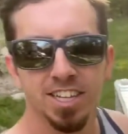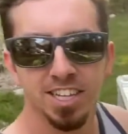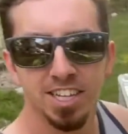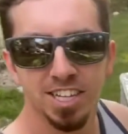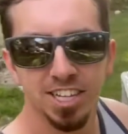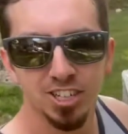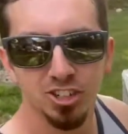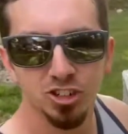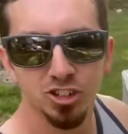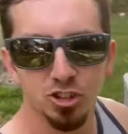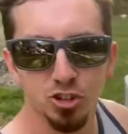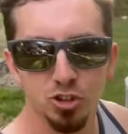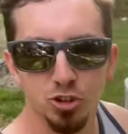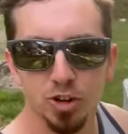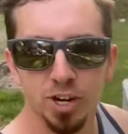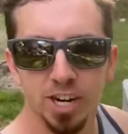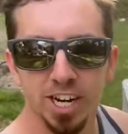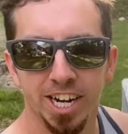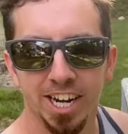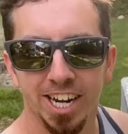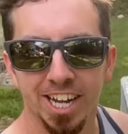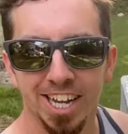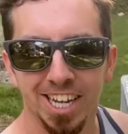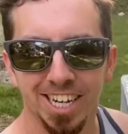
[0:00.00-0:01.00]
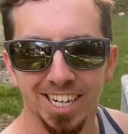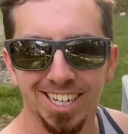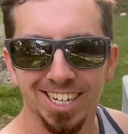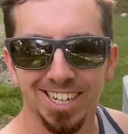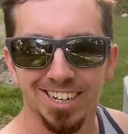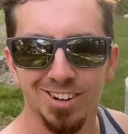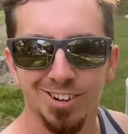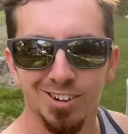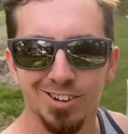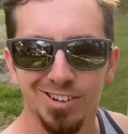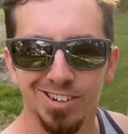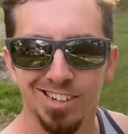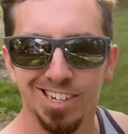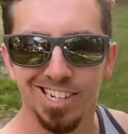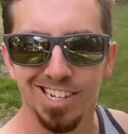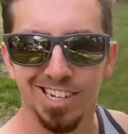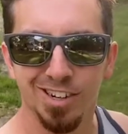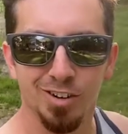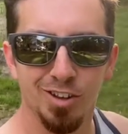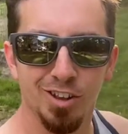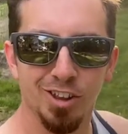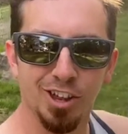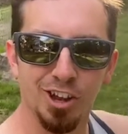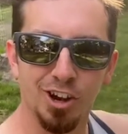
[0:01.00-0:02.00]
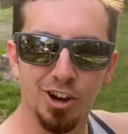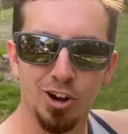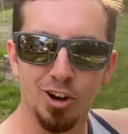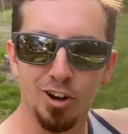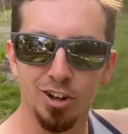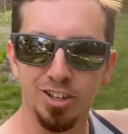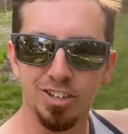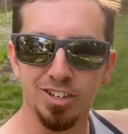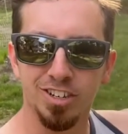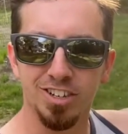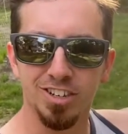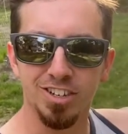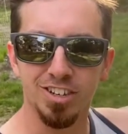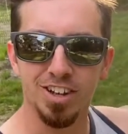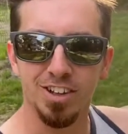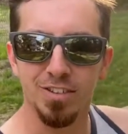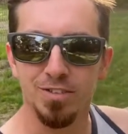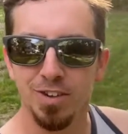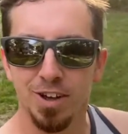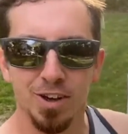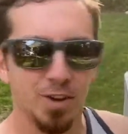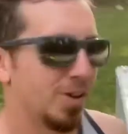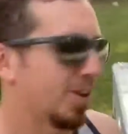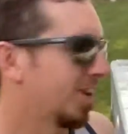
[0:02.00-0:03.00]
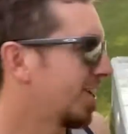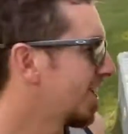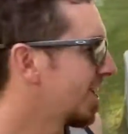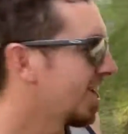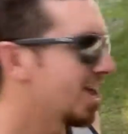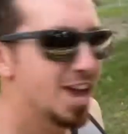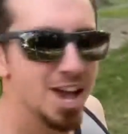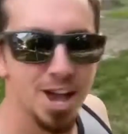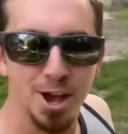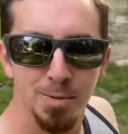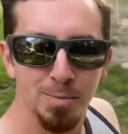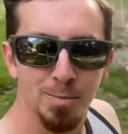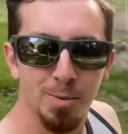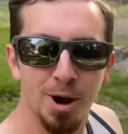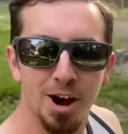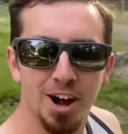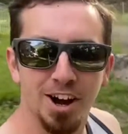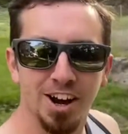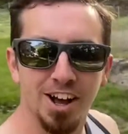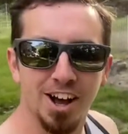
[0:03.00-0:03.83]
straighten it, get all the curls and stuff out. But,